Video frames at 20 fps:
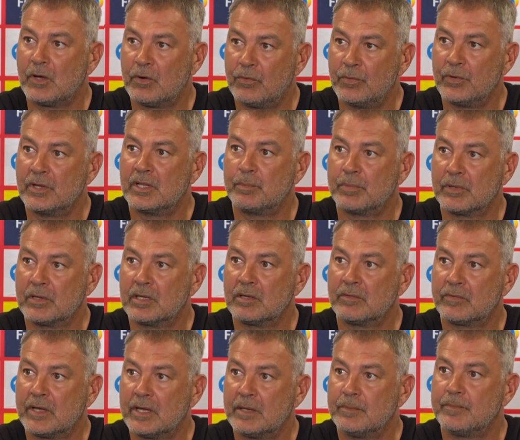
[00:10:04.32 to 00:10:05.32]
I really
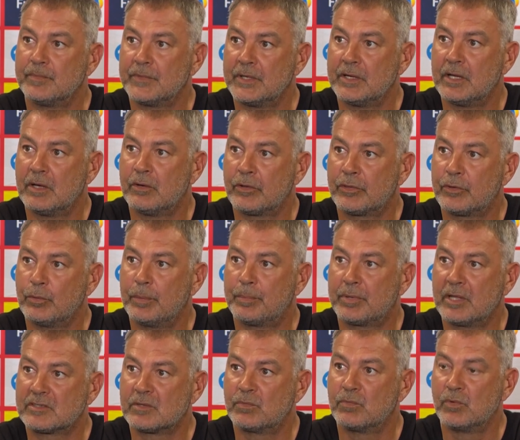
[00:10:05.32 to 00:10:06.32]
believe that. You know, I thought we
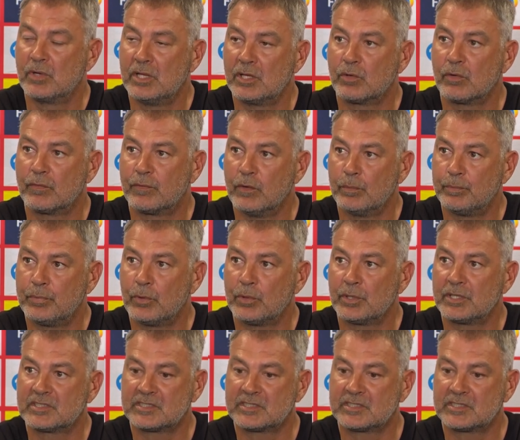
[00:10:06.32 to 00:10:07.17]
played some really good football.